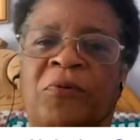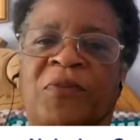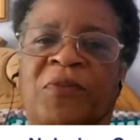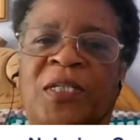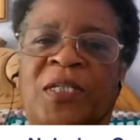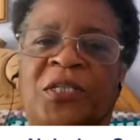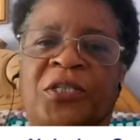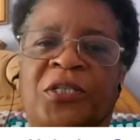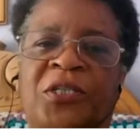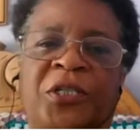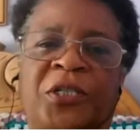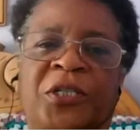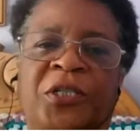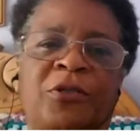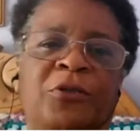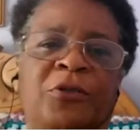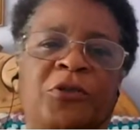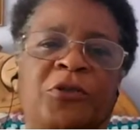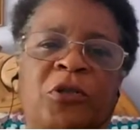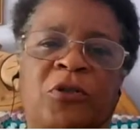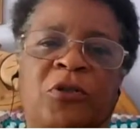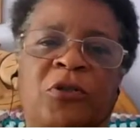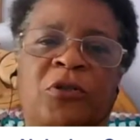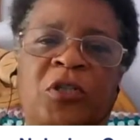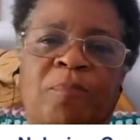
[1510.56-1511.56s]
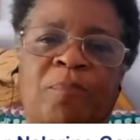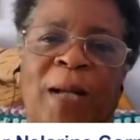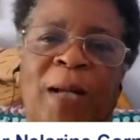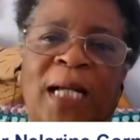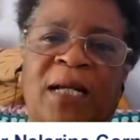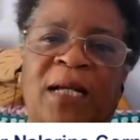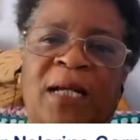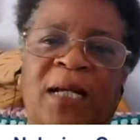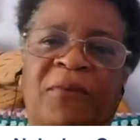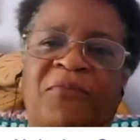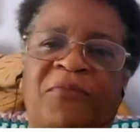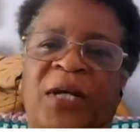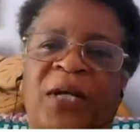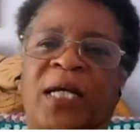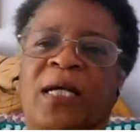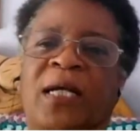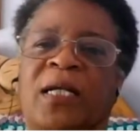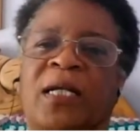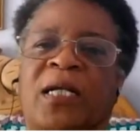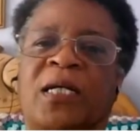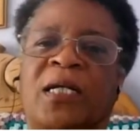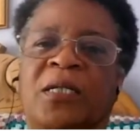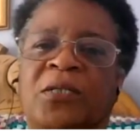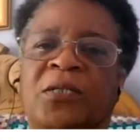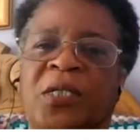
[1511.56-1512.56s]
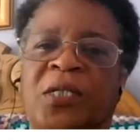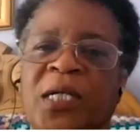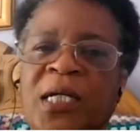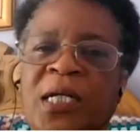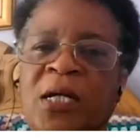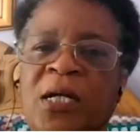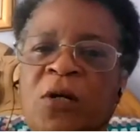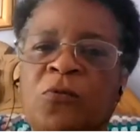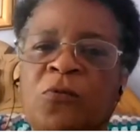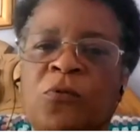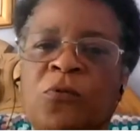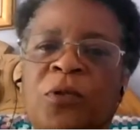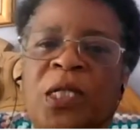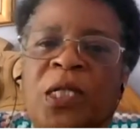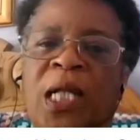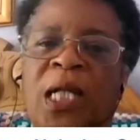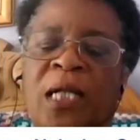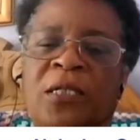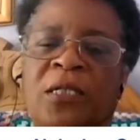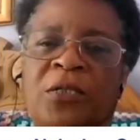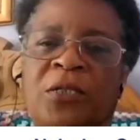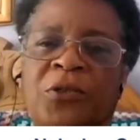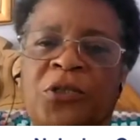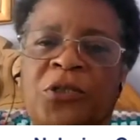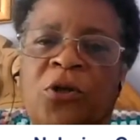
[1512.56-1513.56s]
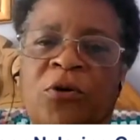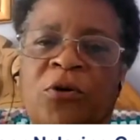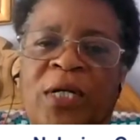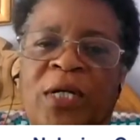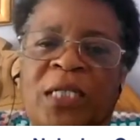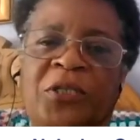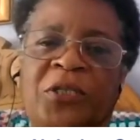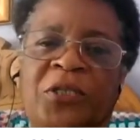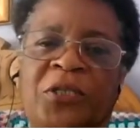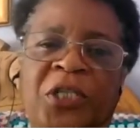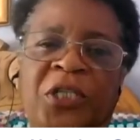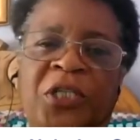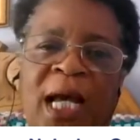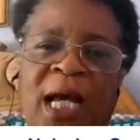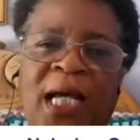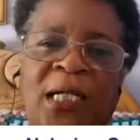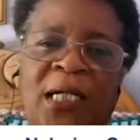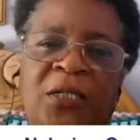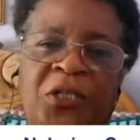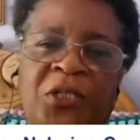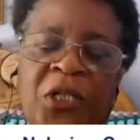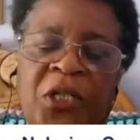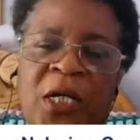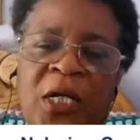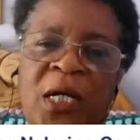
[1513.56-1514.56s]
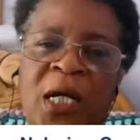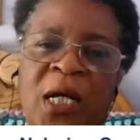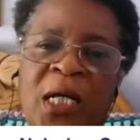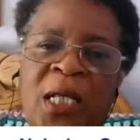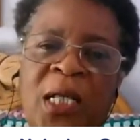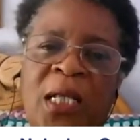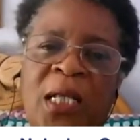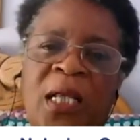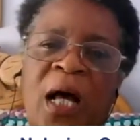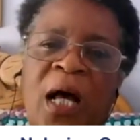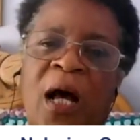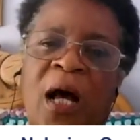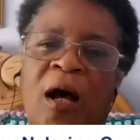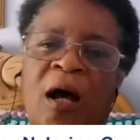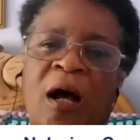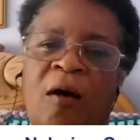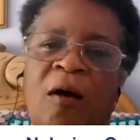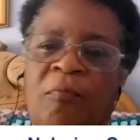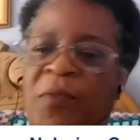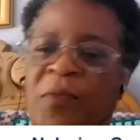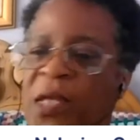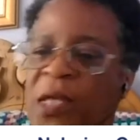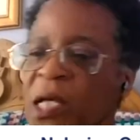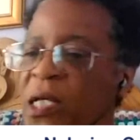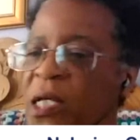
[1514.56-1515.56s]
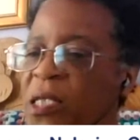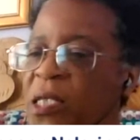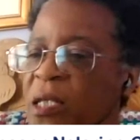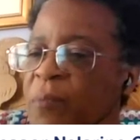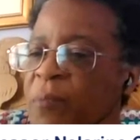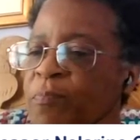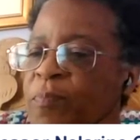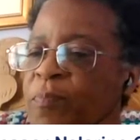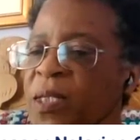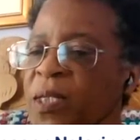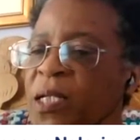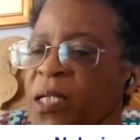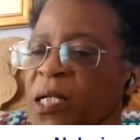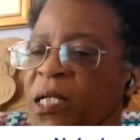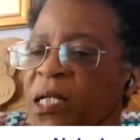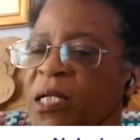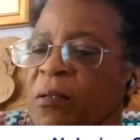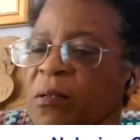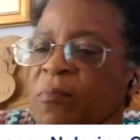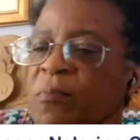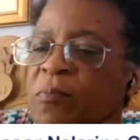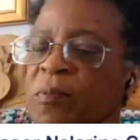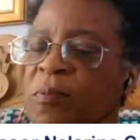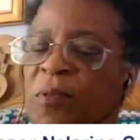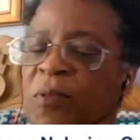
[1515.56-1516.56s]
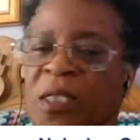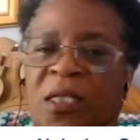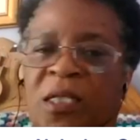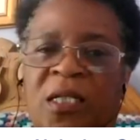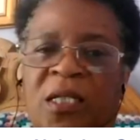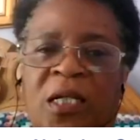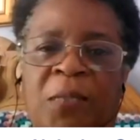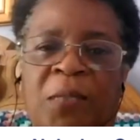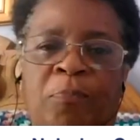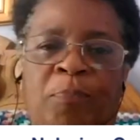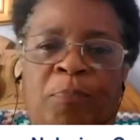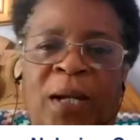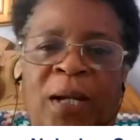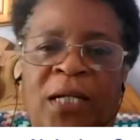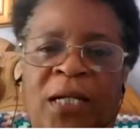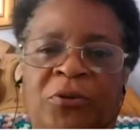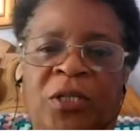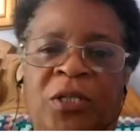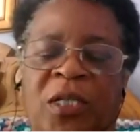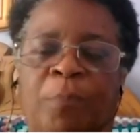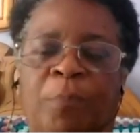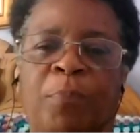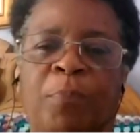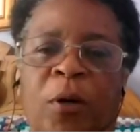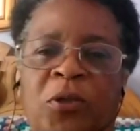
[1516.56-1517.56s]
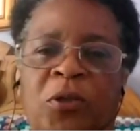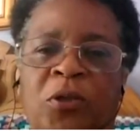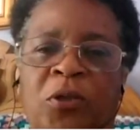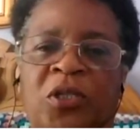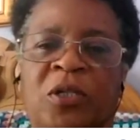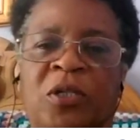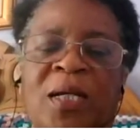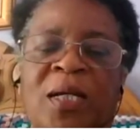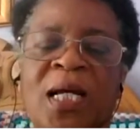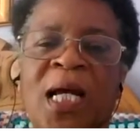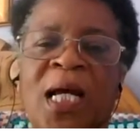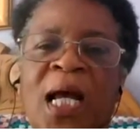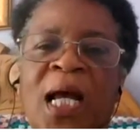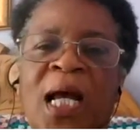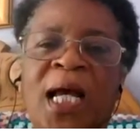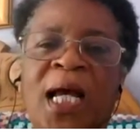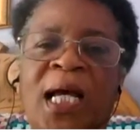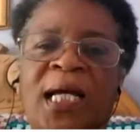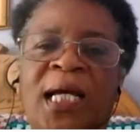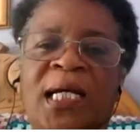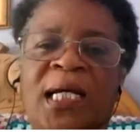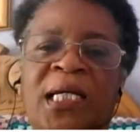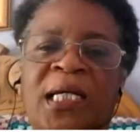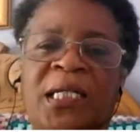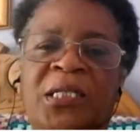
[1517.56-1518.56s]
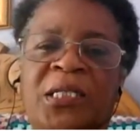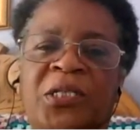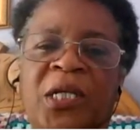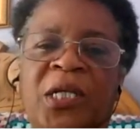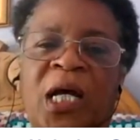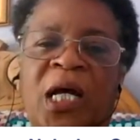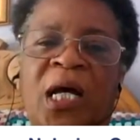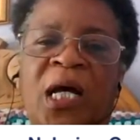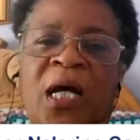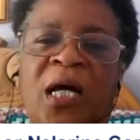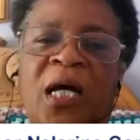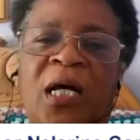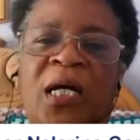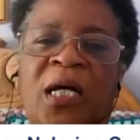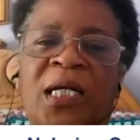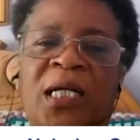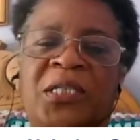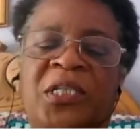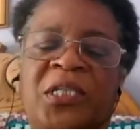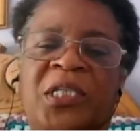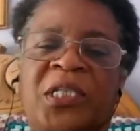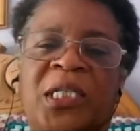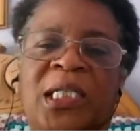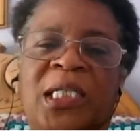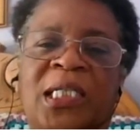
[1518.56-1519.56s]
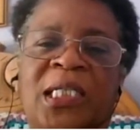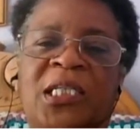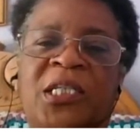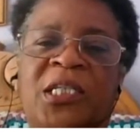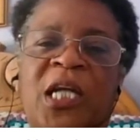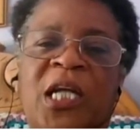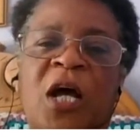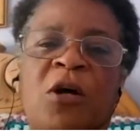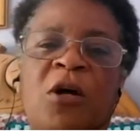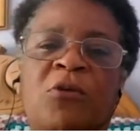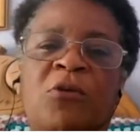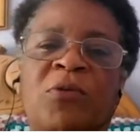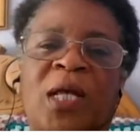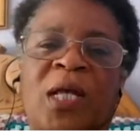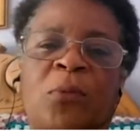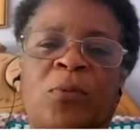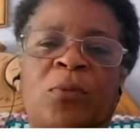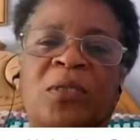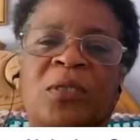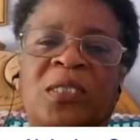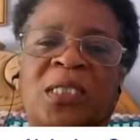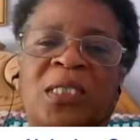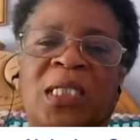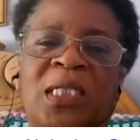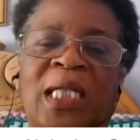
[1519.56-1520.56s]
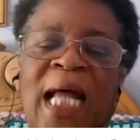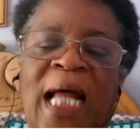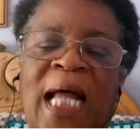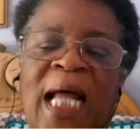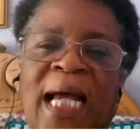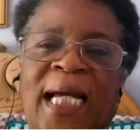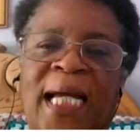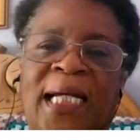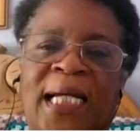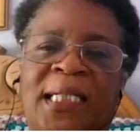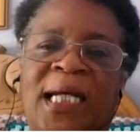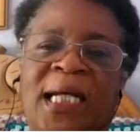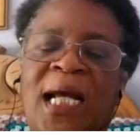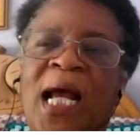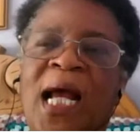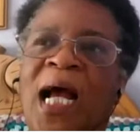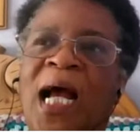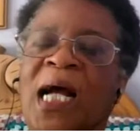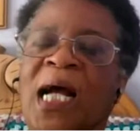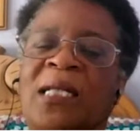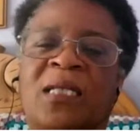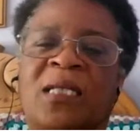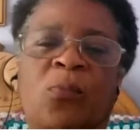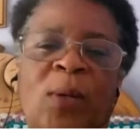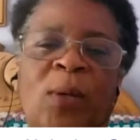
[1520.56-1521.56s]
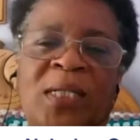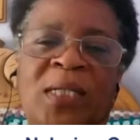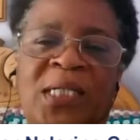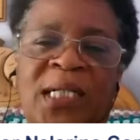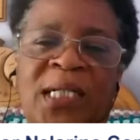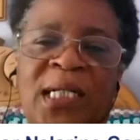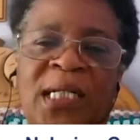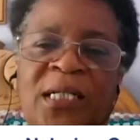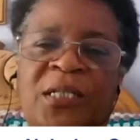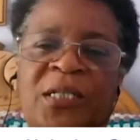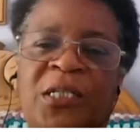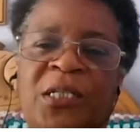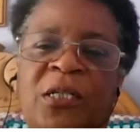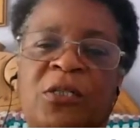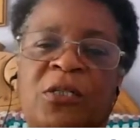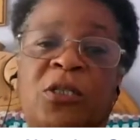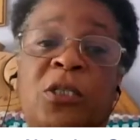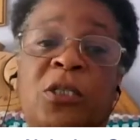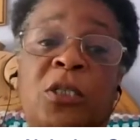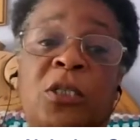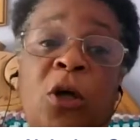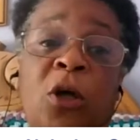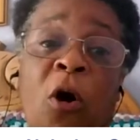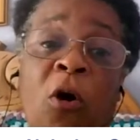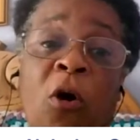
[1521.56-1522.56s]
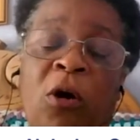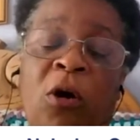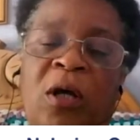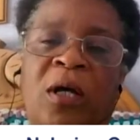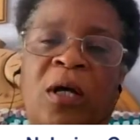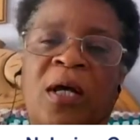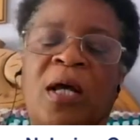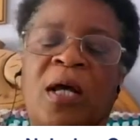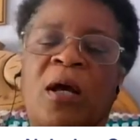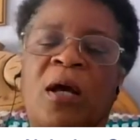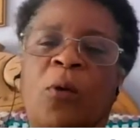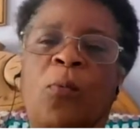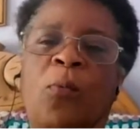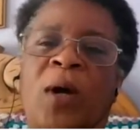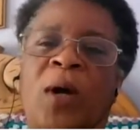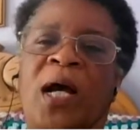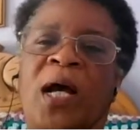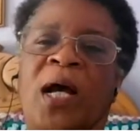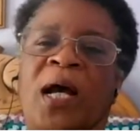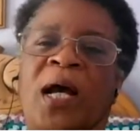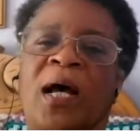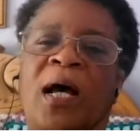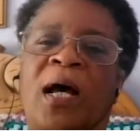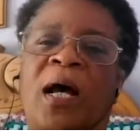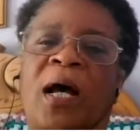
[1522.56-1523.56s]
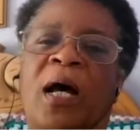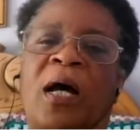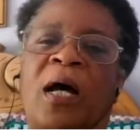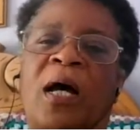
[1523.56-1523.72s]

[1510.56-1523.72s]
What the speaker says: of institutions, Bank of England, London Stock Exchange, the picture at the bottom is a stone that was laid at the West India dock, where